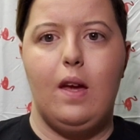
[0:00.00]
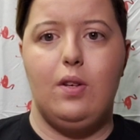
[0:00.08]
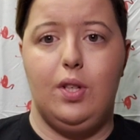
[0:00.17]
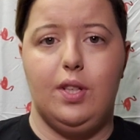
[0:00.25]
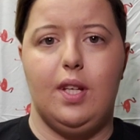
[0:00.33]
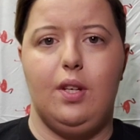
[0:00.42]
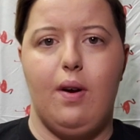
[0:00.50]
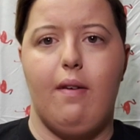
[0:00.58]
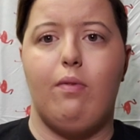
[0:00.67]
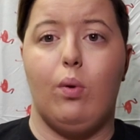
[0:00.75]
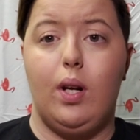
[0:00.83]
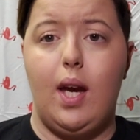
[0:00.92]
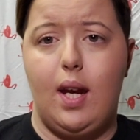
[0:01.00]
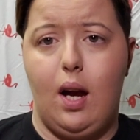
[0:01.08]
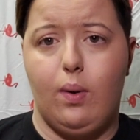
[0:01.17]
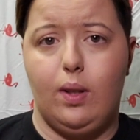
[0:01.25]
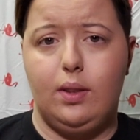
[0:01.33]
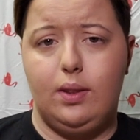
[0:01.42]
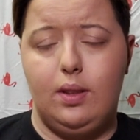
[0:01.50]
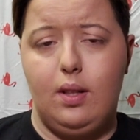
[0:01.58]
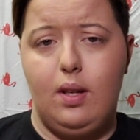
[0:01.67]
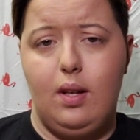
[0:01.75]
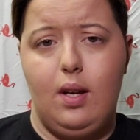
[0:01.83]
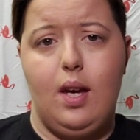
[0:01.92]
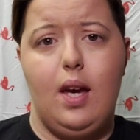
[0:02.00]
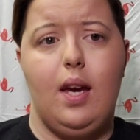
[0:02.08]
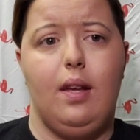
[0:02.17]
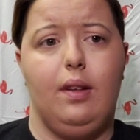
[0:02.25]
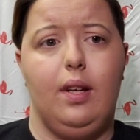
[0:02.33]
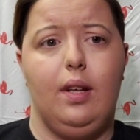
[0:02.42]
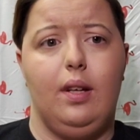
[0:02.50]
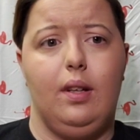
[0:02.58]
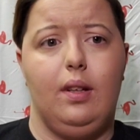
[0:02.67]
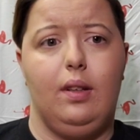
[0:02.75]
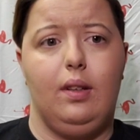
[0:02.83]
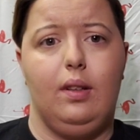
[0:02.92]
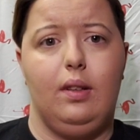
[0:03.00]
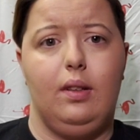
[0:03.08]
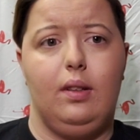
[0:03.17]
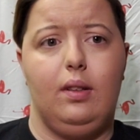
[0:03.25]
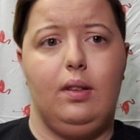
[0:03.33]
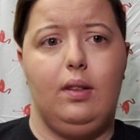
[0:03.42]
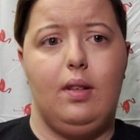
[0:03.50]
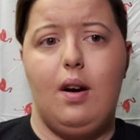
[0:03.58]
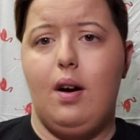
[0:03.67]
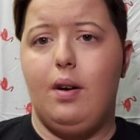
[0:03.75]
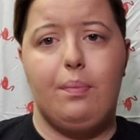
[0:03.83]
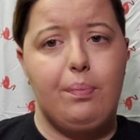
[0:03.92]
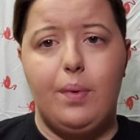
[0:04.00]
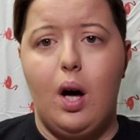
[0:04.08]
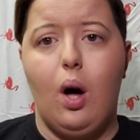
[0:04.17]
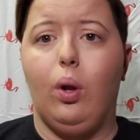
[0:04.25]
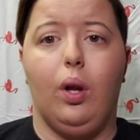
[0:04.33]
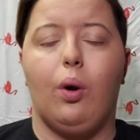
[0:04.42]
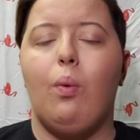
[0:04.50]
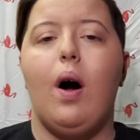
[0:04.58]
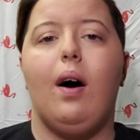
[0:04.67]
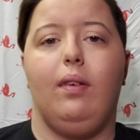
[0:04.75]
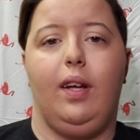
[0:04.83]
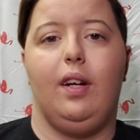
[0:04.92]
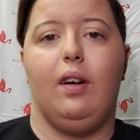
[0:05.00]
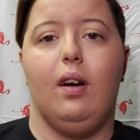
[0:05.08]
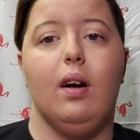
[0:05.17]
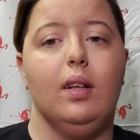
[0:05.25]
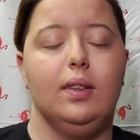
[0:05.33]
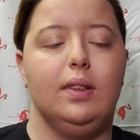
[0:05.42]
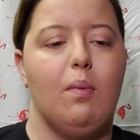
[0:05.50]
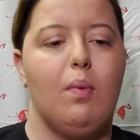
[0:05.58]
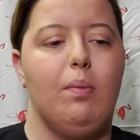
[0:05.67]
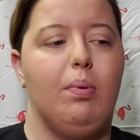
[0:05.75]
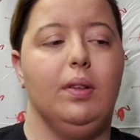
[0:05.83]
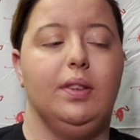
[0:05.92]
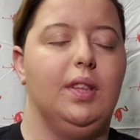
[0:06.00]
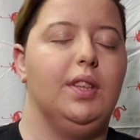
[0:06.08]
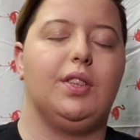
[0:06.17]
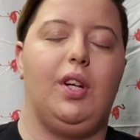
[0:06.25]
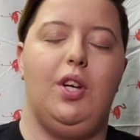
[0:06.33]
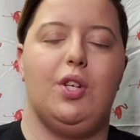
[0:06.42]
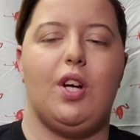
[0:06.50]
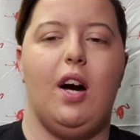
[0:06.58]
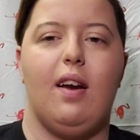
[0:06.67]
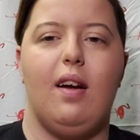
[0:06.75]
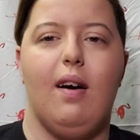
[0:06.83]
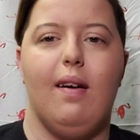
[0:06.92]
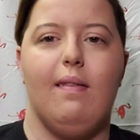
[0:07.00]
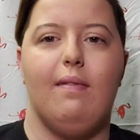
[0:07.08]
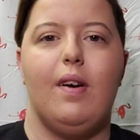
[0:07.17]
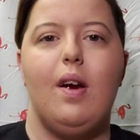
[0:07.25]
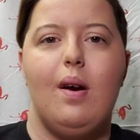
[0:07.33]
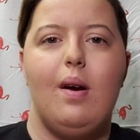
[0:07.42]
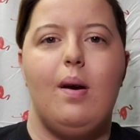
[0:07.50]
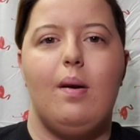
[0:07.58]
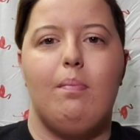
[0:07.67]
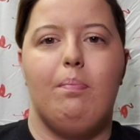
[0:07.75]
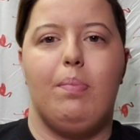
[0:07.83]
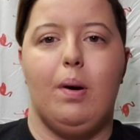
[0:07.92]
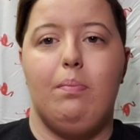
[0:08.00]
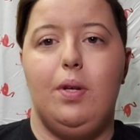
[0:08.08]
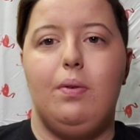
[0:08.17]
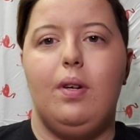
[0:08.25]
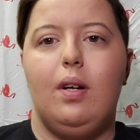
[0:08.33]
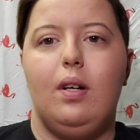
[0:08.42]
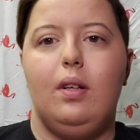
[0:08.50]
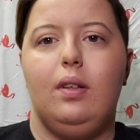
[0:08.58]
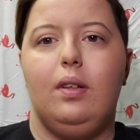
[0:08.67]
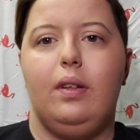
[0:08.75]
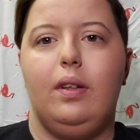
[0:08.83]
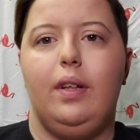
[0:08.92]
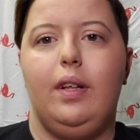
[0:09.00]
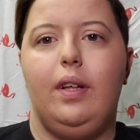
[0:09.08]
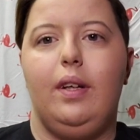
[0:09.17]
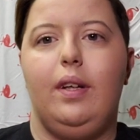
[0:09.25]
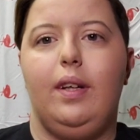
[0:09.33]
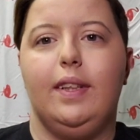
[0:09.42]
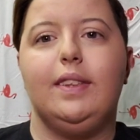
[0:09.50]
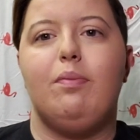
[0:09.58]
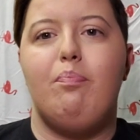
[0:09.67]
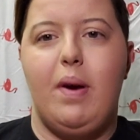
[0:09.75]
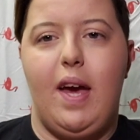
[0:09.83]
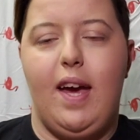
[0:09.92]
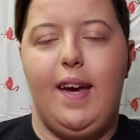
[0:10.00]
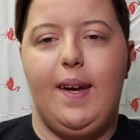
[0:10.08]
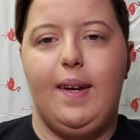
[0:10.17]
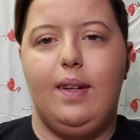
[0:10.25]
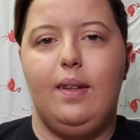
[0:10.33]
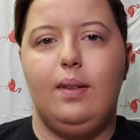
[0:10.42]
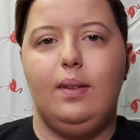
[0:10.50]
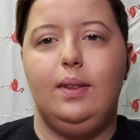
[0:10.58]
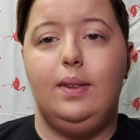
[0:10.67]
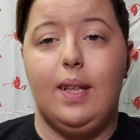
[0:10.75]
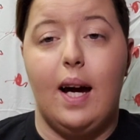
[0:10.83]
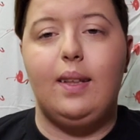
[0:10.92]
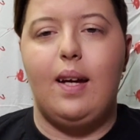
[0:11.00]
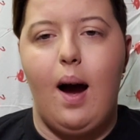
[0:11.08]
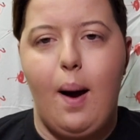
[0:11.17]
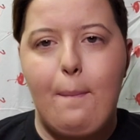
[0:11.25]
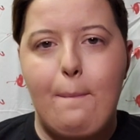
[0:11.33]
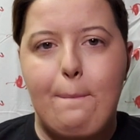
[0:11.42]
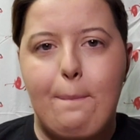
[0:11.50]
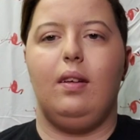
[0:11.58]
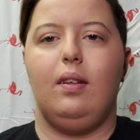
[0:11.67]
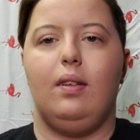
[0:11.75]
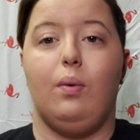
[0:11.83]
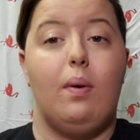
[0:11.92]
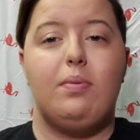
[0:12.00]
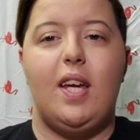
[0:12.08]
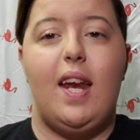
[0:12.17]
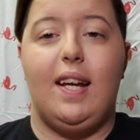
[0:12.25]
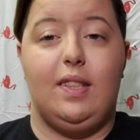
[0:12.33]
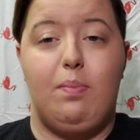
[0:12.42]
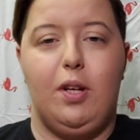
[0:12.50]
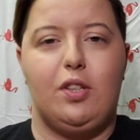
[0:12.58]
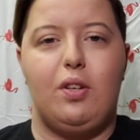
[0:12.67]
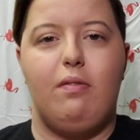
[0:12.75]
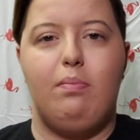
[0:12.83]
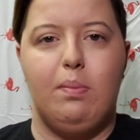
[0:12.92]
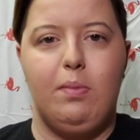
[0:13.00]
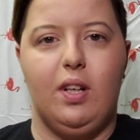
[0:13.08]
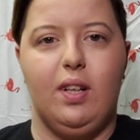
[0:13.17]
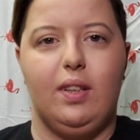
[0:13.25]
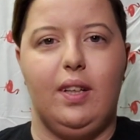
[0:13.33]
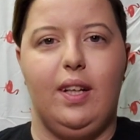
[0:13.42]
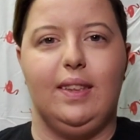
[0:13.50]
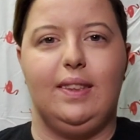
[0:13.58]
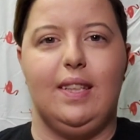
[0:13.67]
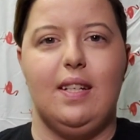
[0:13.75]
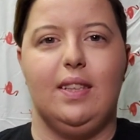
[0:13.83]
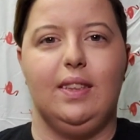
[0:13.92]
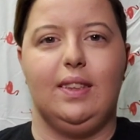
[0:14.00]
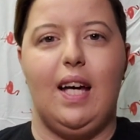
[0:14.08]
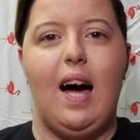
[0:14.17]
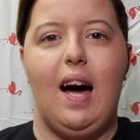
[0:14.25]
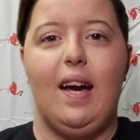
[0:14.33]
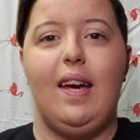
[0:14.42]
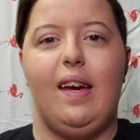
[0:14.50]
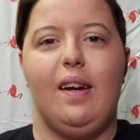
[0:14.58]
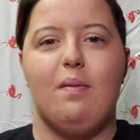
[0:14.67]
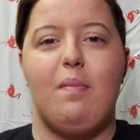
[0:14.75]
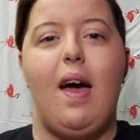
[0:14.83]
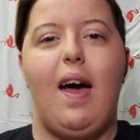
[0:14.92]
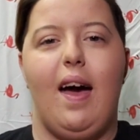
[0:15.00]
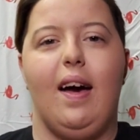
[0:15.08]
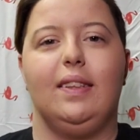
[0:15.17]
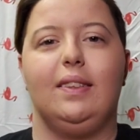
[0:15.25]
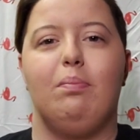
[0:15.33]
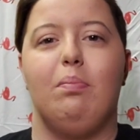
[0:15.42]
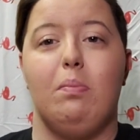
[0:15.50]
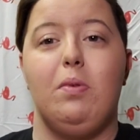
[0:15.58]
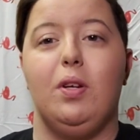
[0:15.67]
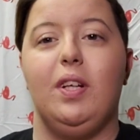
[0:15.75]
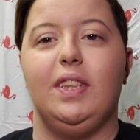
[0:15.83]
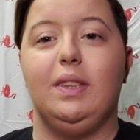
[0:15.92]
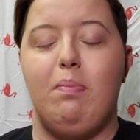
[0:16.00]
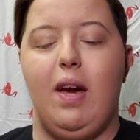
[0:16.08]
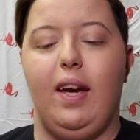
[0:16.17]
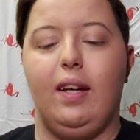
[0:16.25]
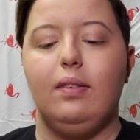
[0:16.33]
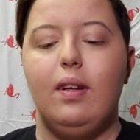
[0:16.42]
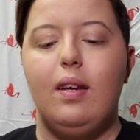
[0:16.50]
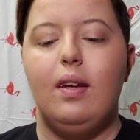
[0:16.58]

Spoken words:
she said you have 48 hours, and then a little while later, someone posted a screenshot of BermudaIsBay.com. The website has a picture of Bermuda, and it says, "I am at Bermuda is Bay."